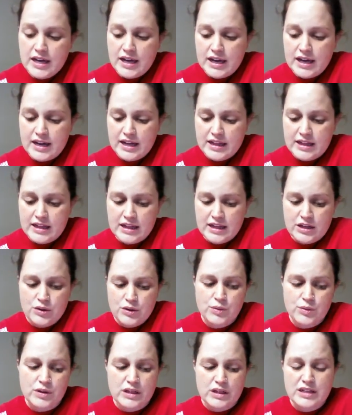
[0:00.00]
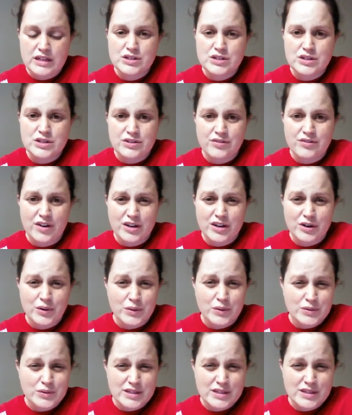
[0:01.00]
And I think you really need to define your
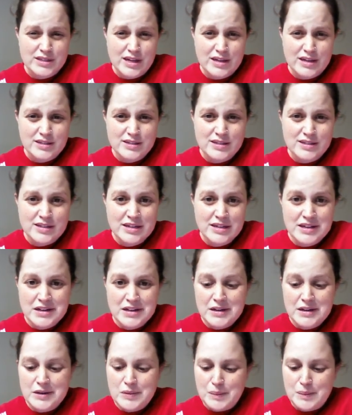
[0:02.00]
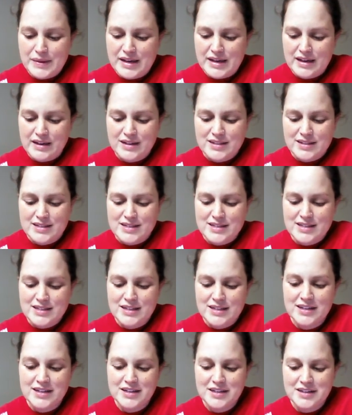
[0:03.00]
own success, because
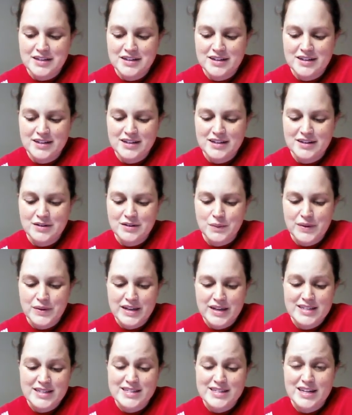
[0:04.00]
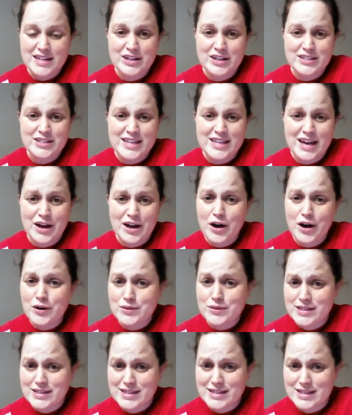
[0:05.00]
we can sit here and say,
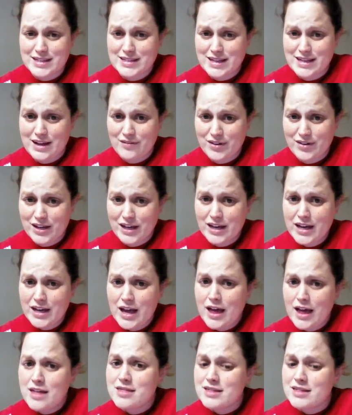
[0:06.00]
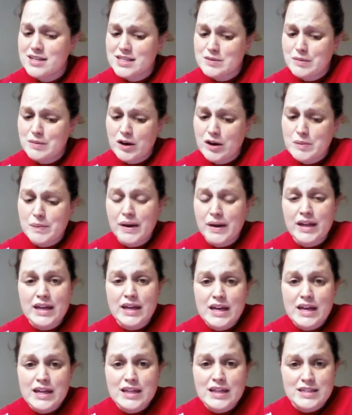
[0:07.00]
oh, success is having this amount of
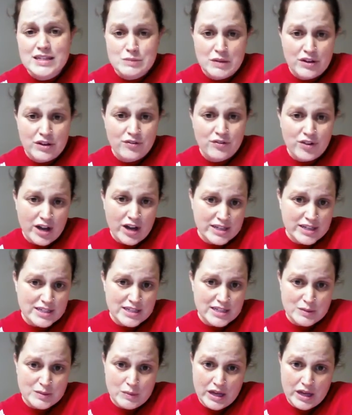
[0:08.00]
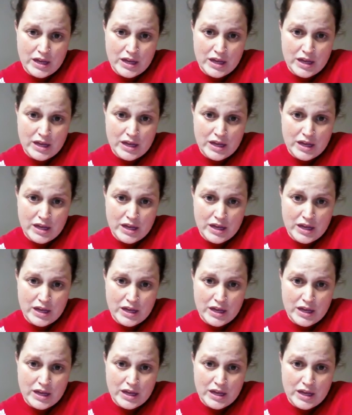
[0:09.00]
money, these many friends, these many connections,
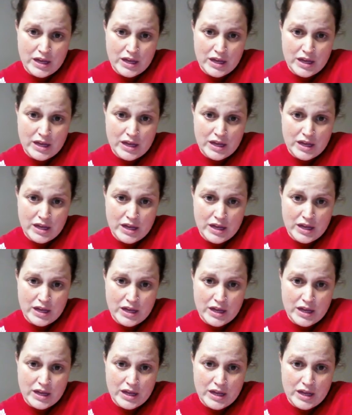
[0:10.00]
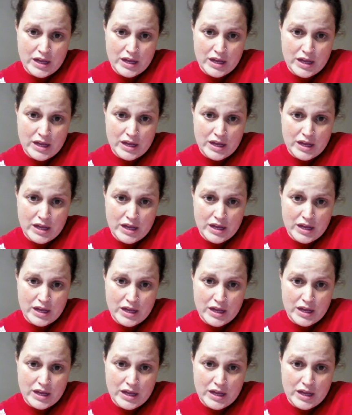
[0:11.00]
even these many
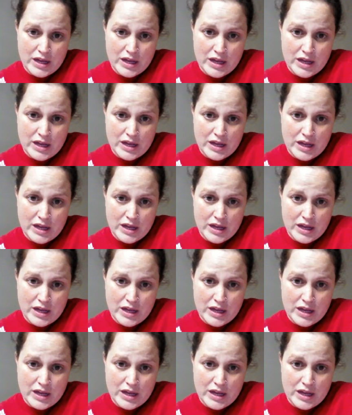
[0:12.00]
people that we've